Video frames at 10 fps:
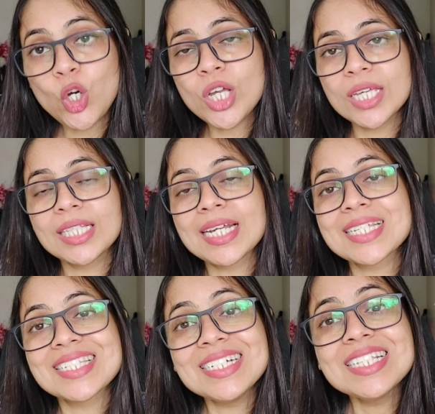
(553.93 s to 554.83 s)
Okay,
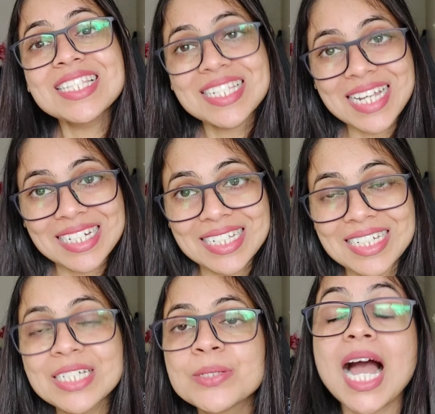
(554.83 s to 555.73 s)
that is a study.
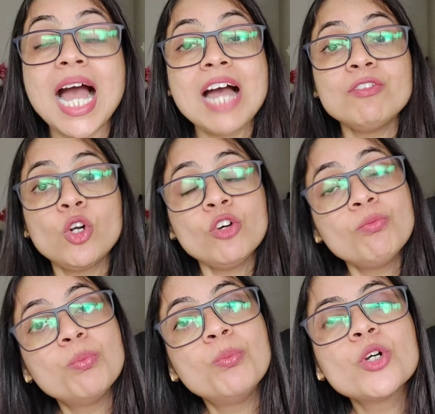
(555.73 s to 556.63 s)
I have a
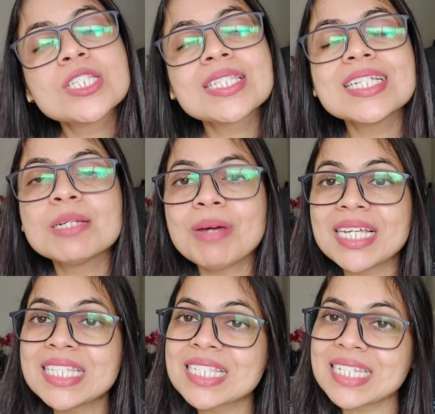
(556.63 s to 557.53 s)
lot of books in
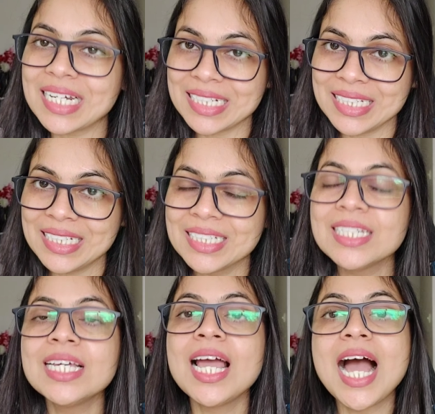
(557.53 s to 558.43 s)
my study.
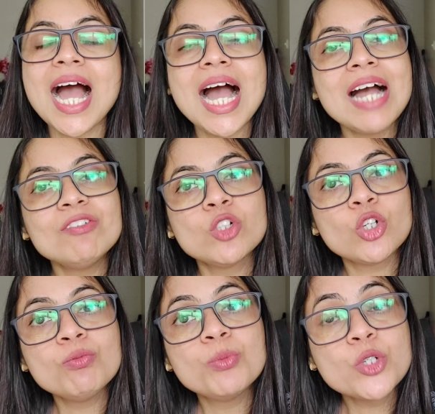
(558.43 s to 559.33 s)
I have a
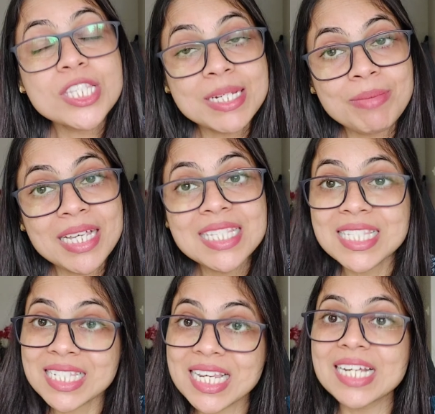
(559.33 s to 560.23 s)
lot of books in my
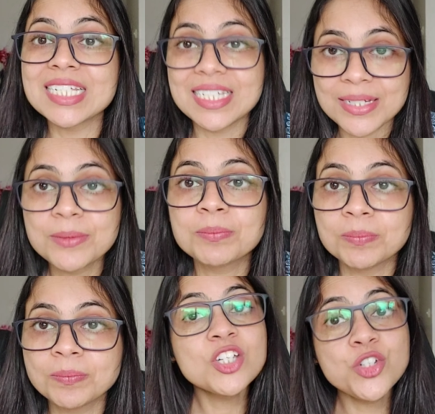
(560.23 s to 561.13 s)
study.
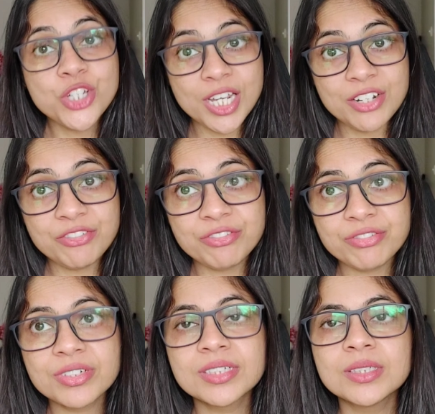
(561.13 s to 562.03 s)
A
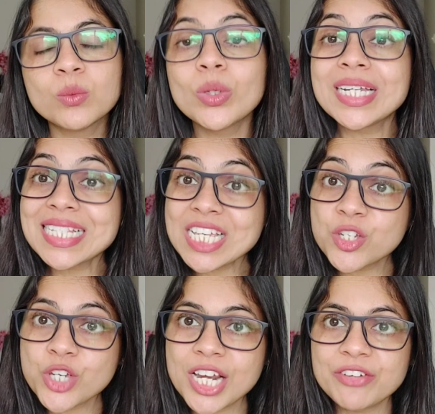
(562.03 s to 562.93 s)
shelf. What is a
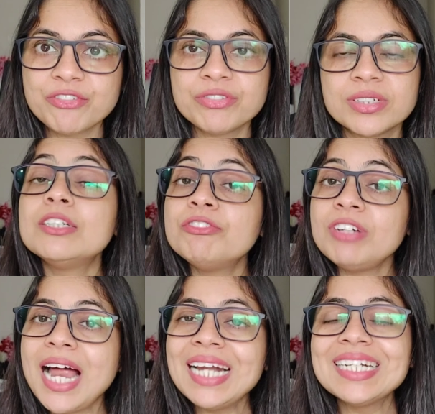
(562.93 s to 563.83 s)
shelf? A
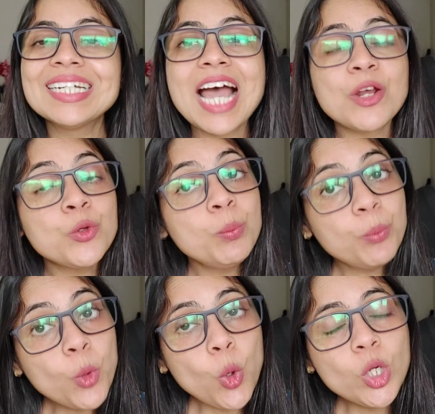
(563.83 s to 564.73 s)
flat, narrow
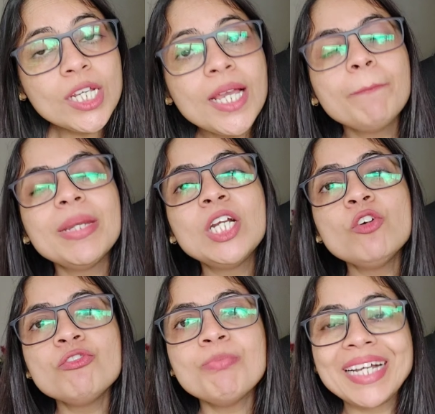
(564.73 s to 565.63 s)
board made
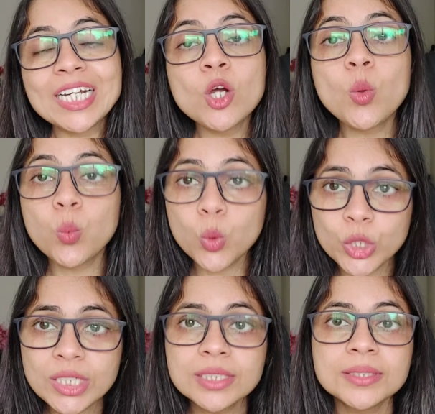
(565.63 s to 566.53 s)
of metal or
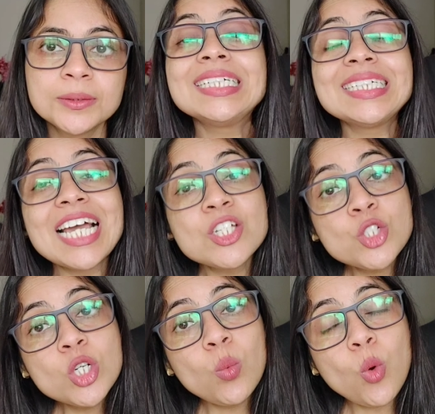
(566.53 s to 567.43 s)
wood
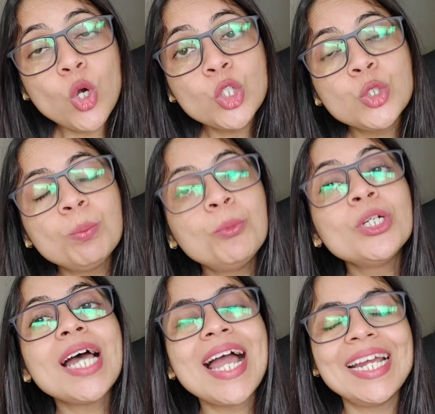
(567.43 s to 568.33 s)
attached to a wall to
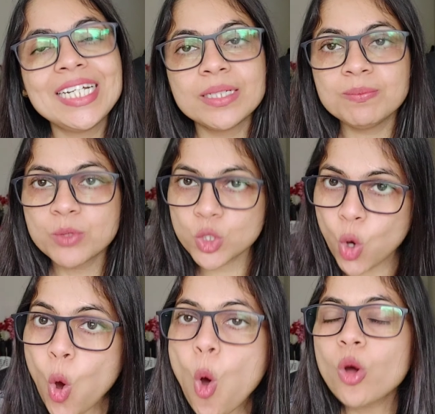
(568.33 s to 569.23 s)
put
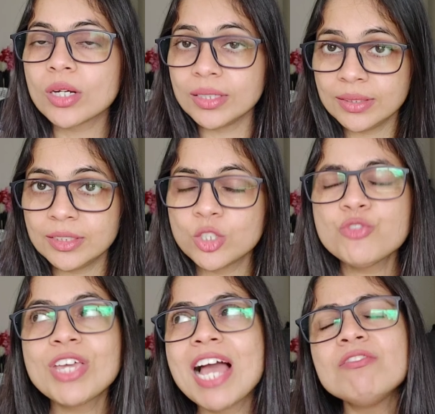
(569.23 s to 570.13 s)
items on.
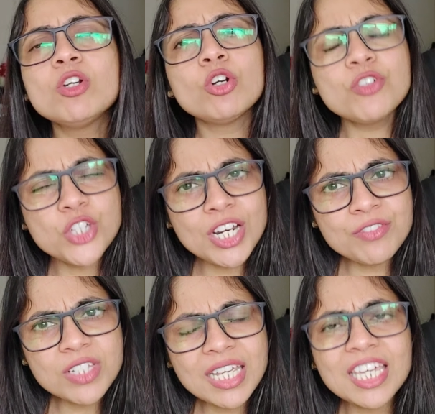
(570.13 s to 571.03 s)
So we have a lot of
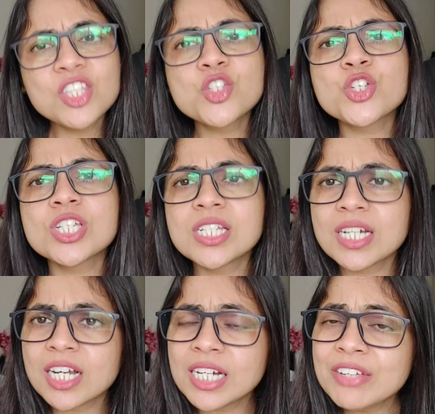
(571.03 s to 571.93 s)
shelves in our kitchen,
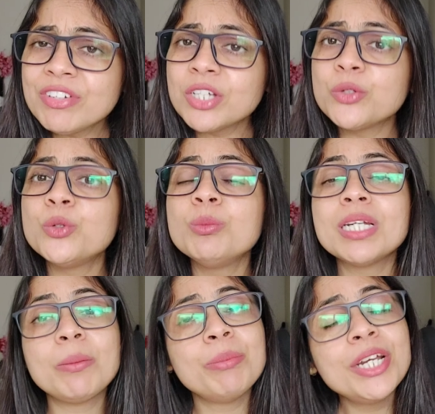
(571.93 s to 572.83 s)
in our living room,
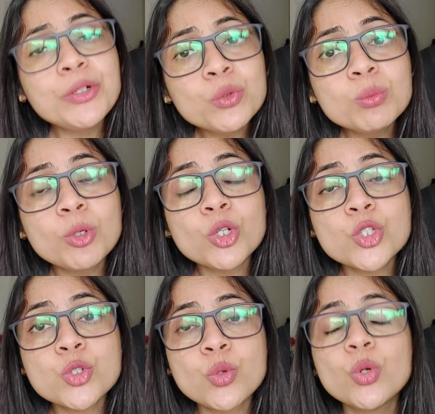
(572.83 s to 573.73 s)
in our bedroom
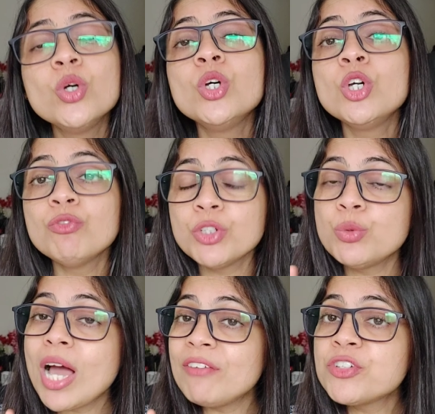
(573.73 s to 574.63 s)
also. We
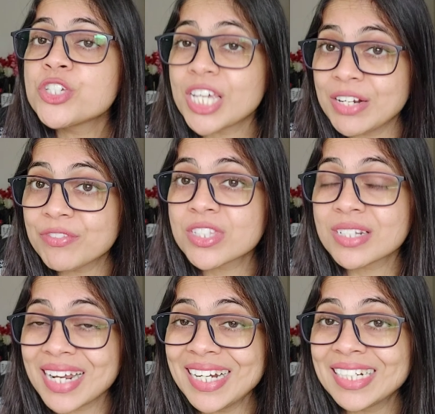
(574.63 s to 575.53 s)
do have
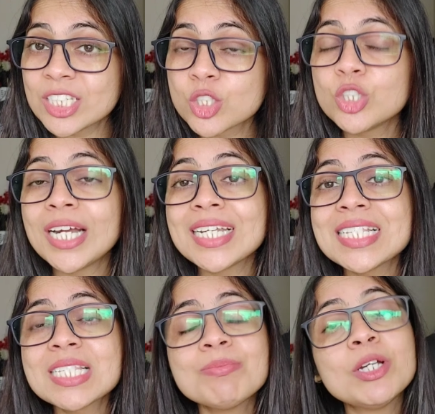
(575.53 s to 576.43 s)
shelves, right? That
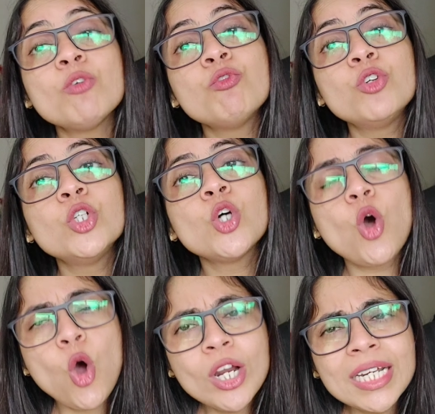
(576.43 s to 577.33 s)
is made of wood
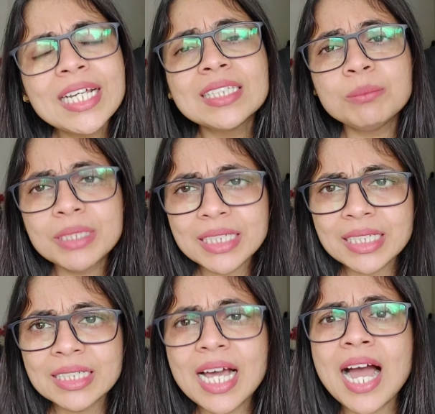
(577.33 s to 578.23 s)
or any other
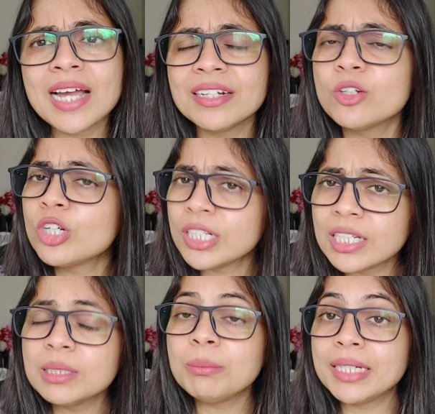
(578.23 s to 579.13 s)
material, iron or
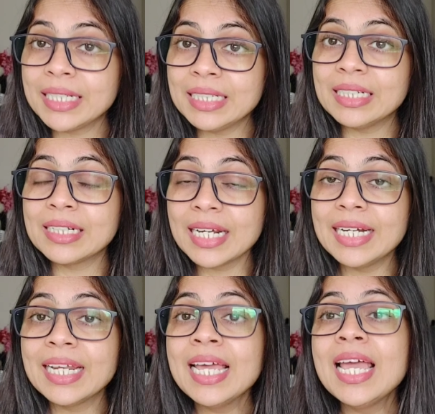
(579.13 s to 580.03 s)
any other material,
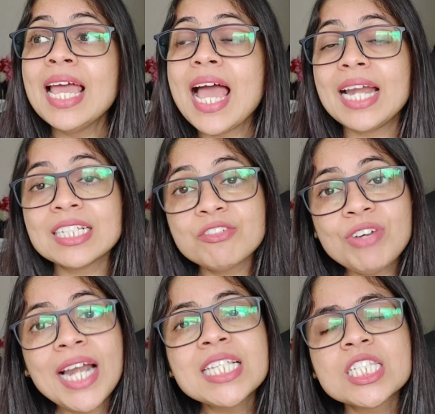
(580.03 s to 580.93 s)
right? And it is
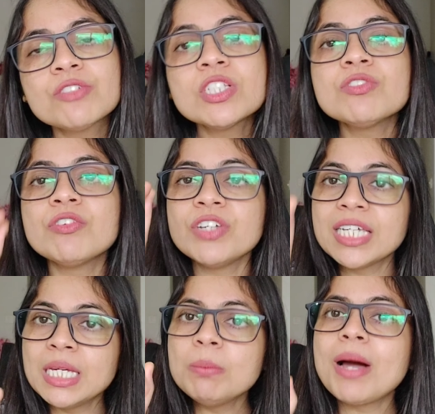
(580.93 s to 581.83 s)
a flat surface where we
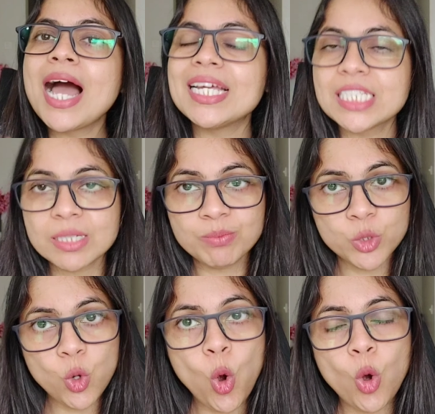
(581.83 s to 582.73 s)
keep
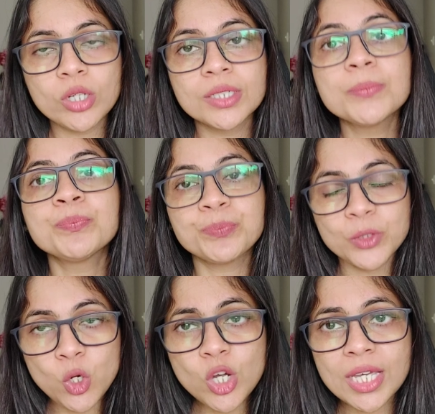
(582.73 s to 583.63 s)
items on.
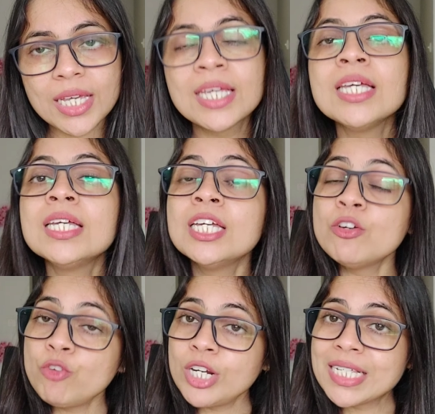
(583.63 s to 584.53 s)
Okay.
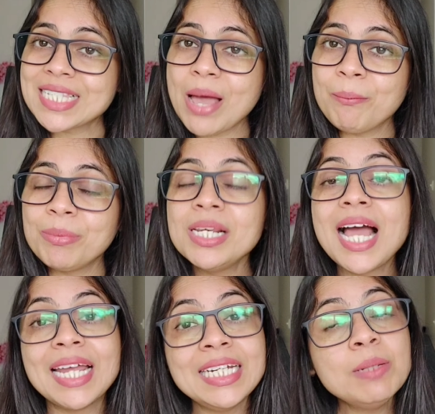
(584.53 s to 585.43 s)
For example,
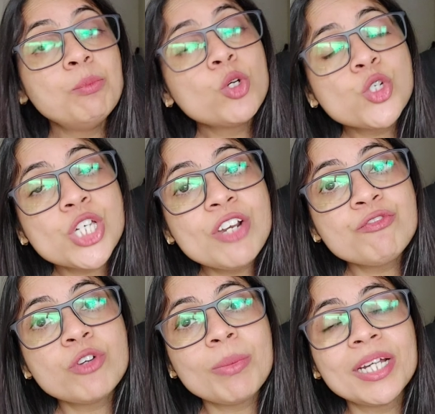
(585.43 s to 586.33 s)
I need a
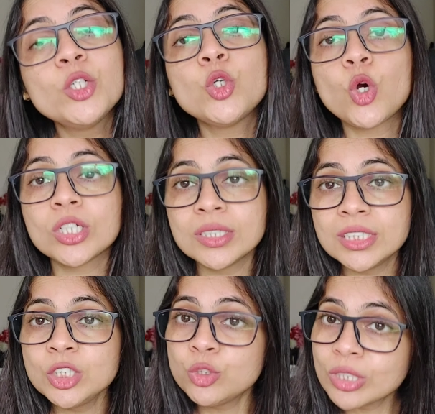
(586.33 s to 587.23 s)
bookshelf for my
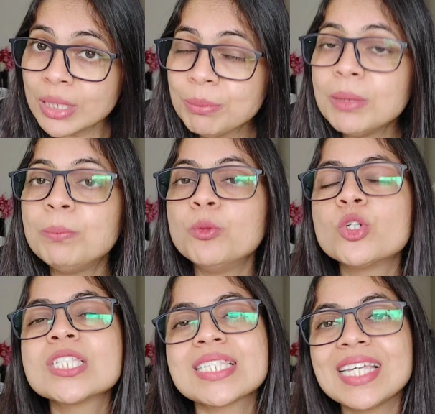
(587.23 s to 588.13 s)
daughter to keep her
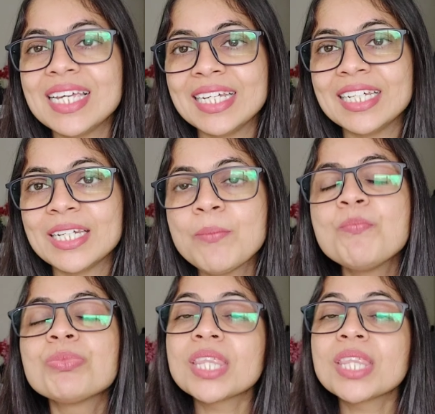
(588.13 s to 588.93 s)
books in.